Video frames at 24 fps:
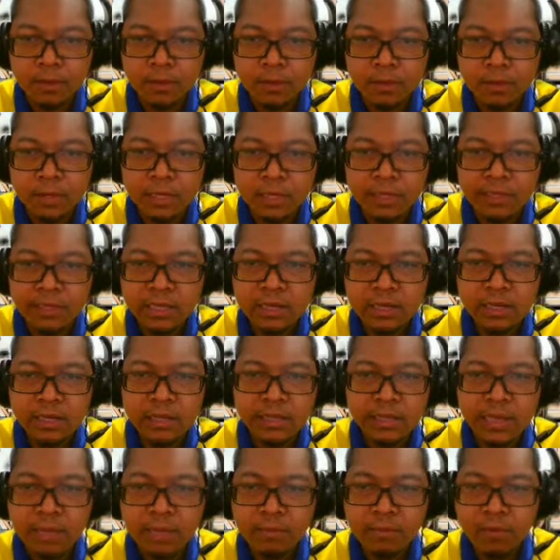
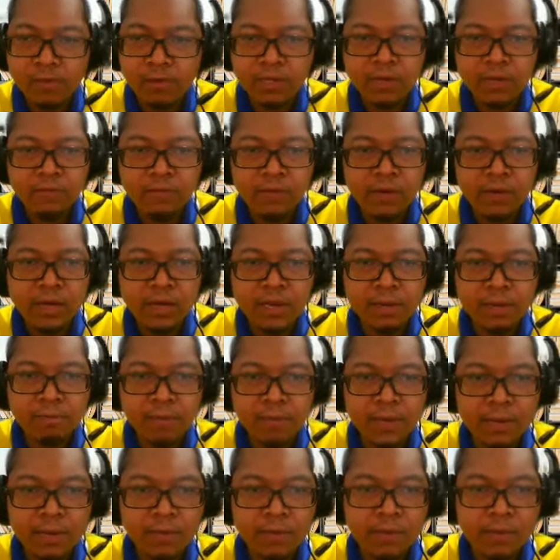Distance, same or different in
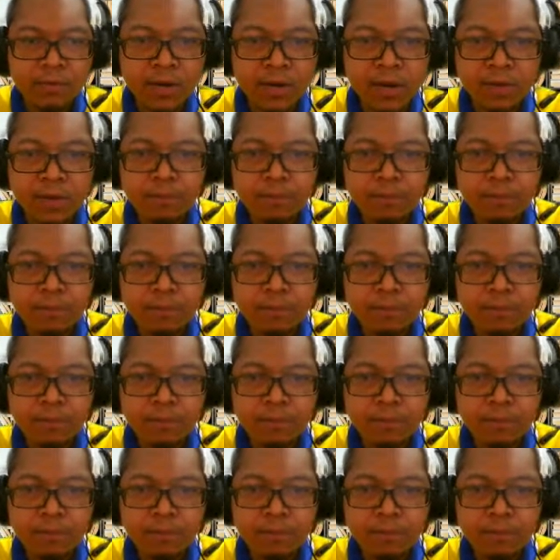plane mirror?